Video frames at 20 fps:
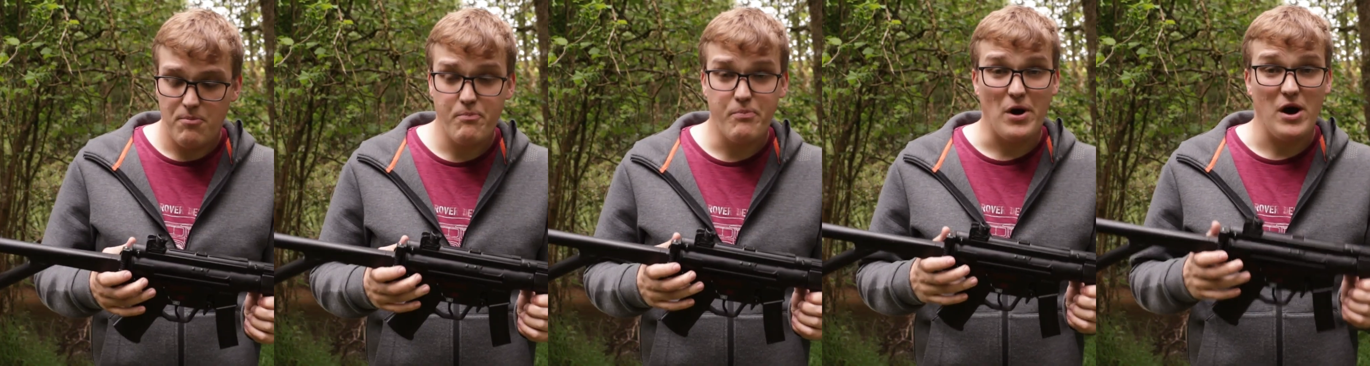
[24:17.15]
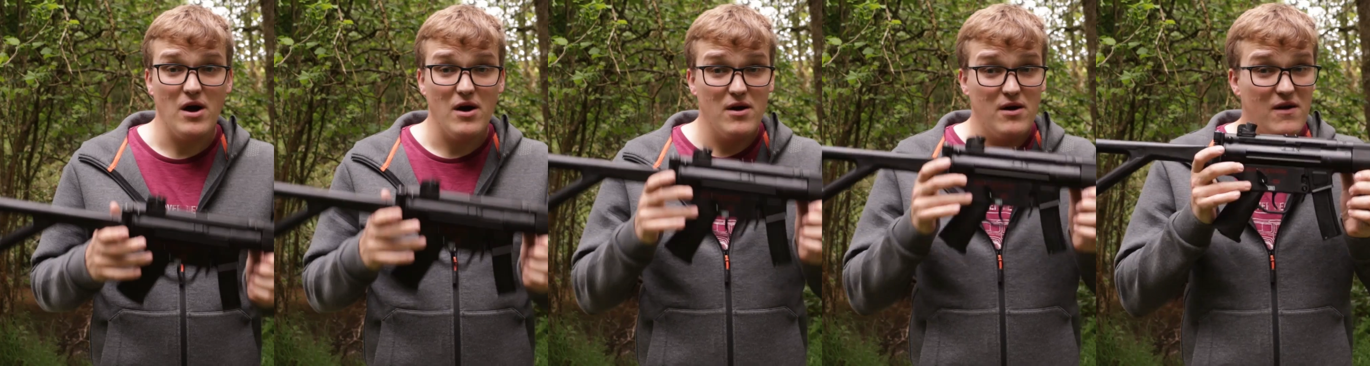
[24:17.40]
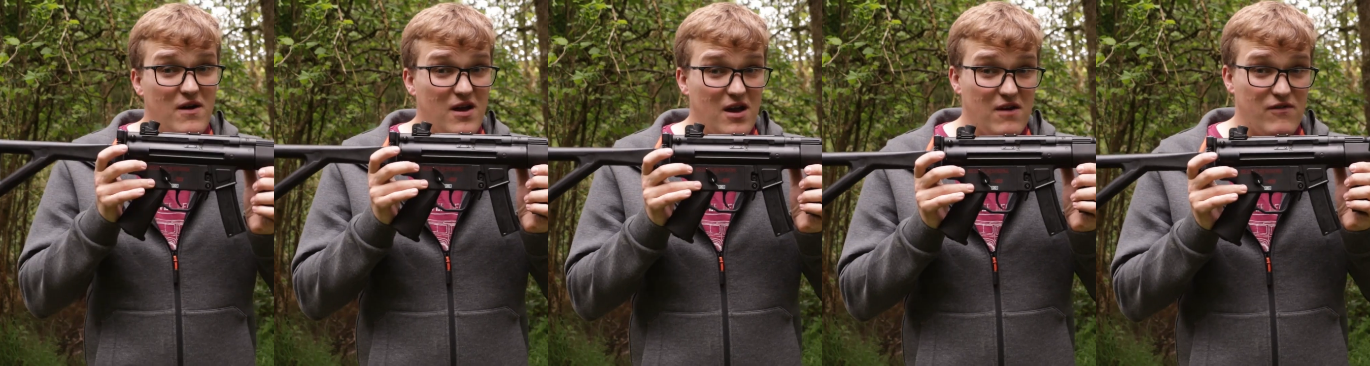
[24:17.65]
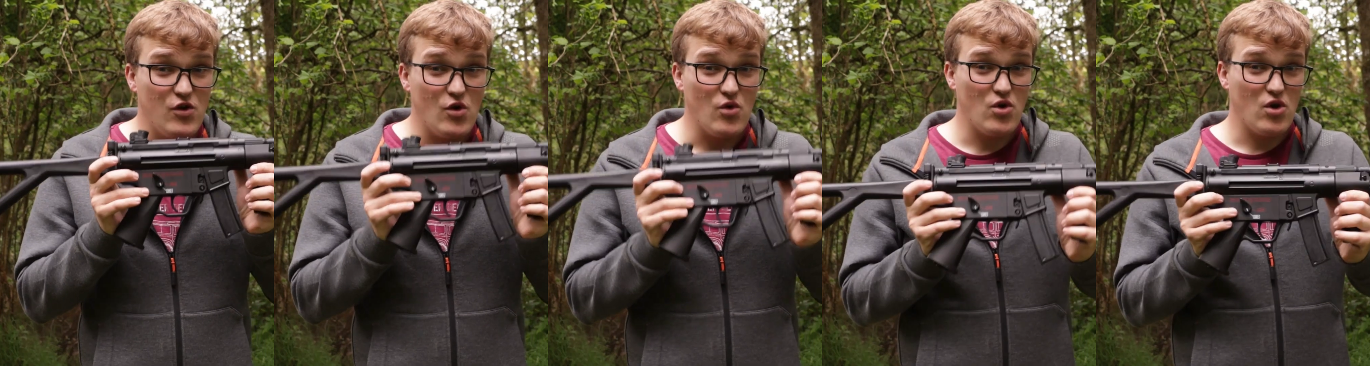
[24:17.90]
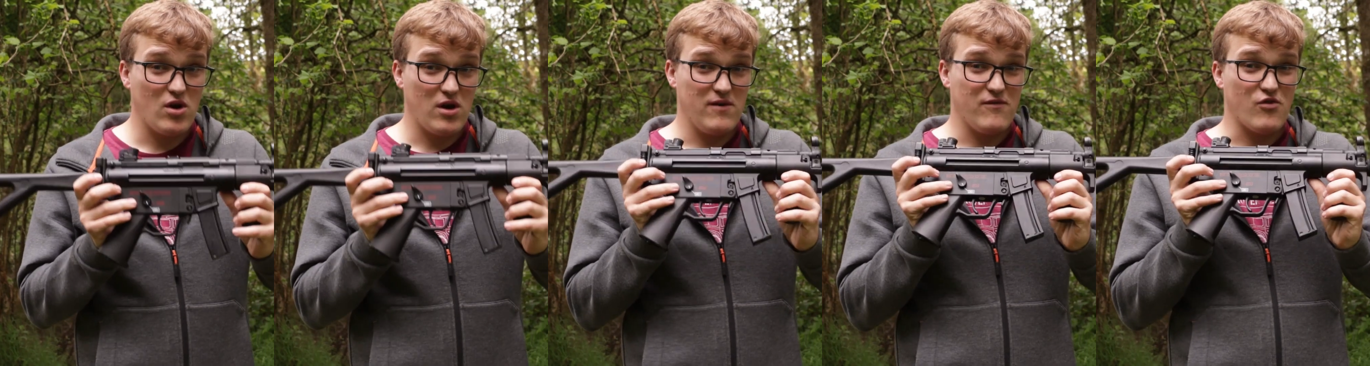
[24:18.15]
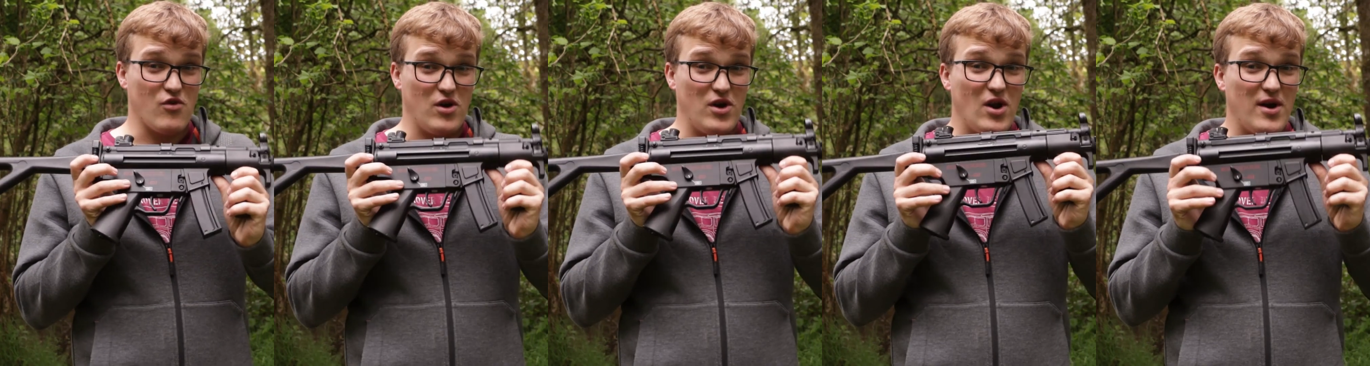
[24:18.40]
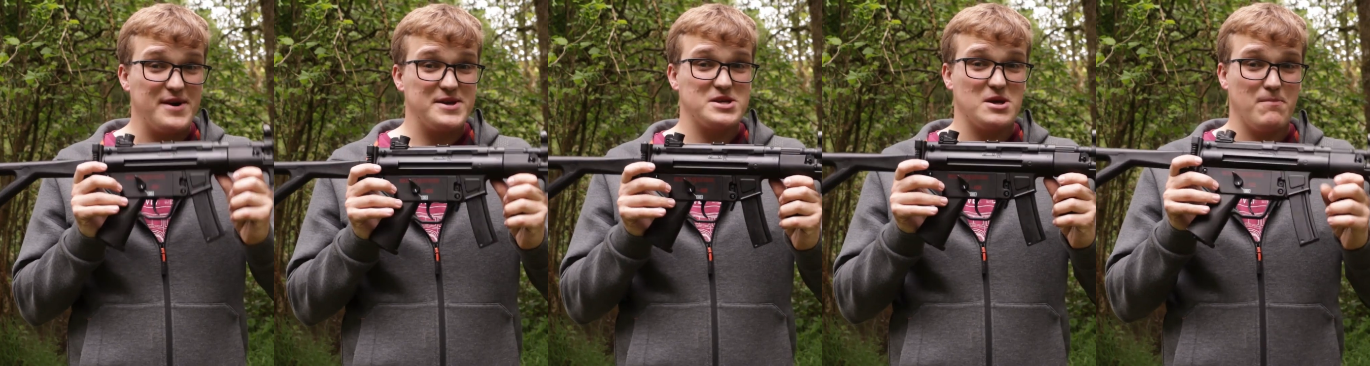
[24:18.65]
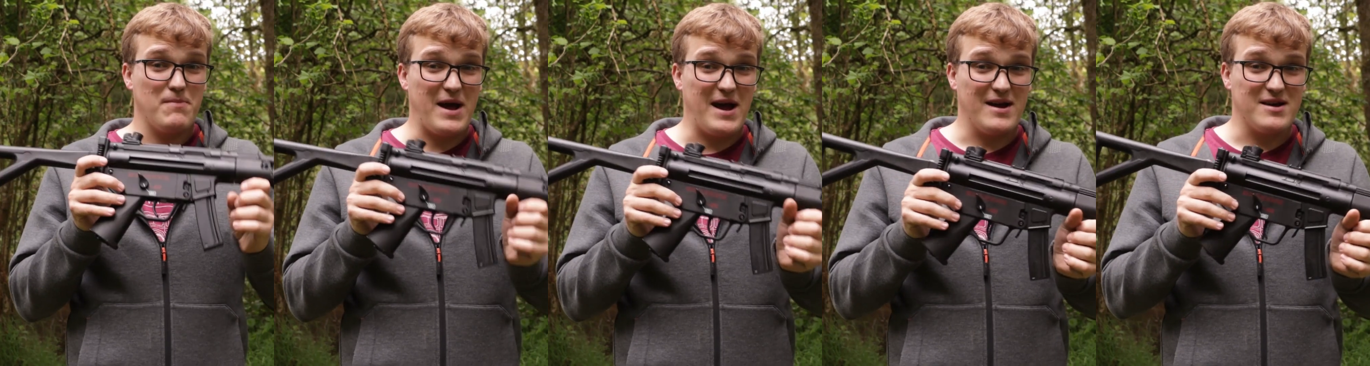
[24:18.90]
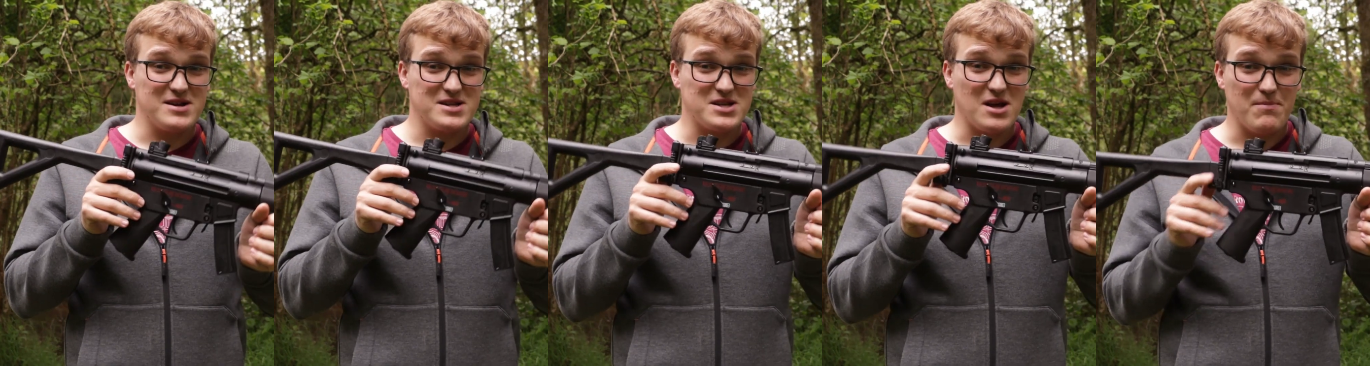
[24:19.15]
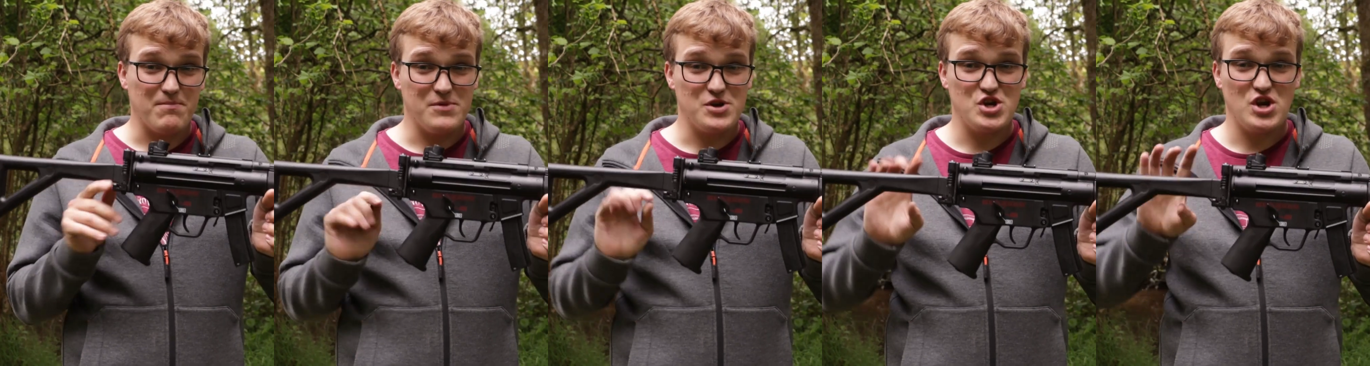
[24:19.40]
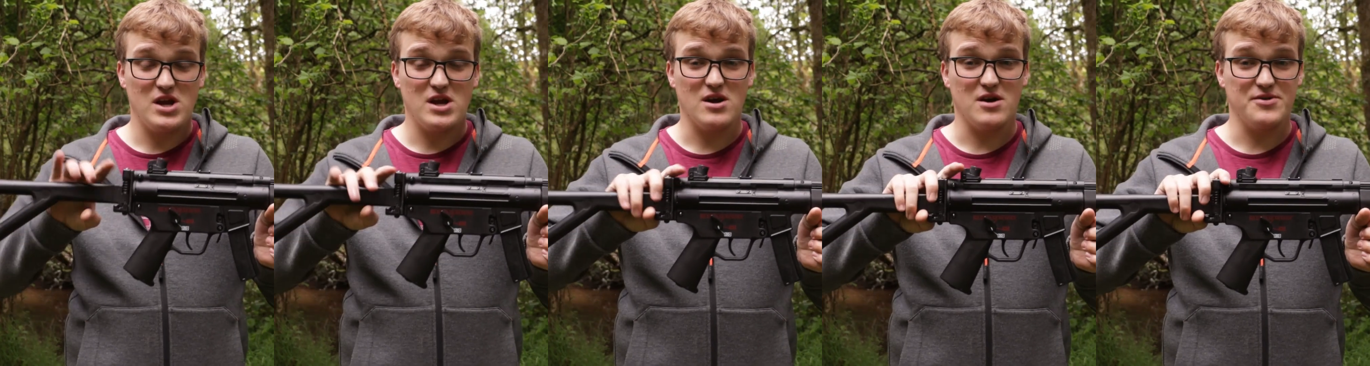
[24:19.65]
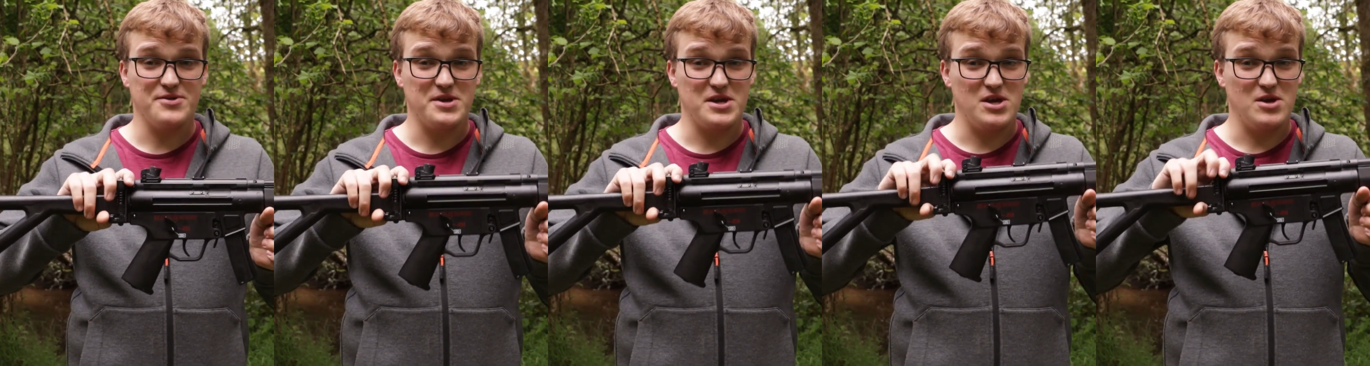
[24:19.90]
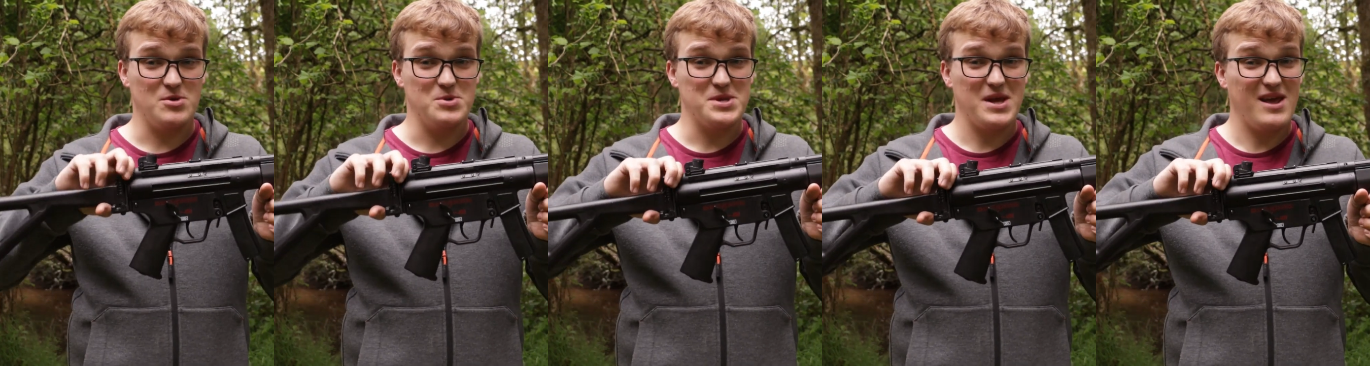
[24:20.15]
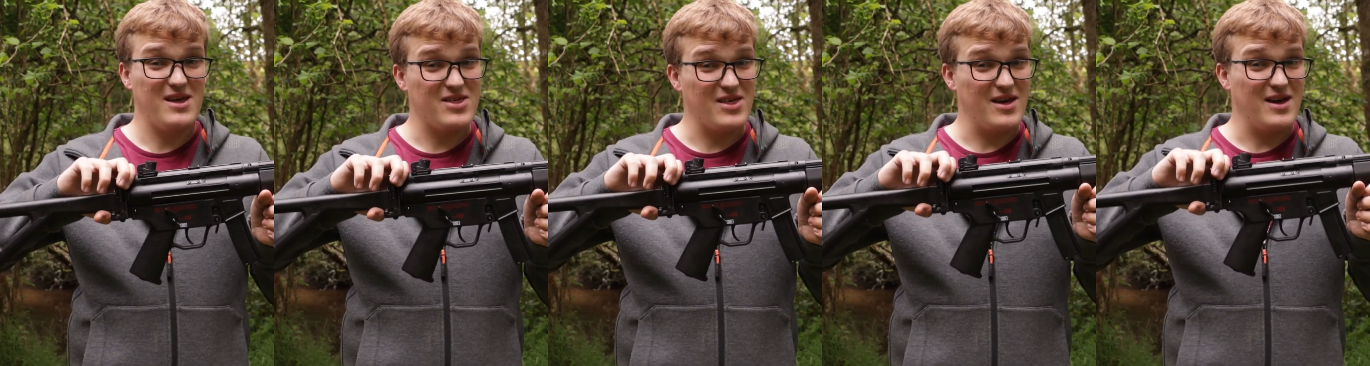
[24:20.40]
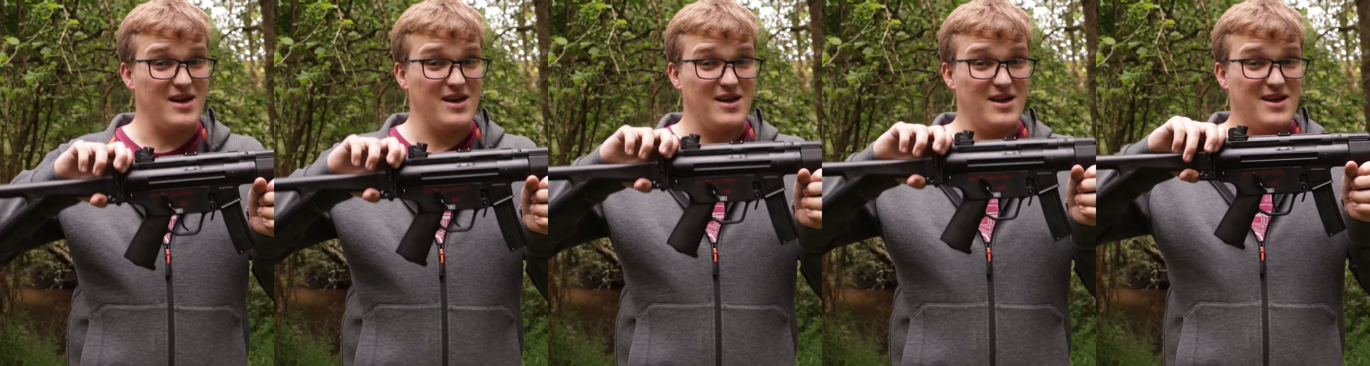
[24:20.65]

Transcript: But if you're looking for a nice compact submachine gun to use either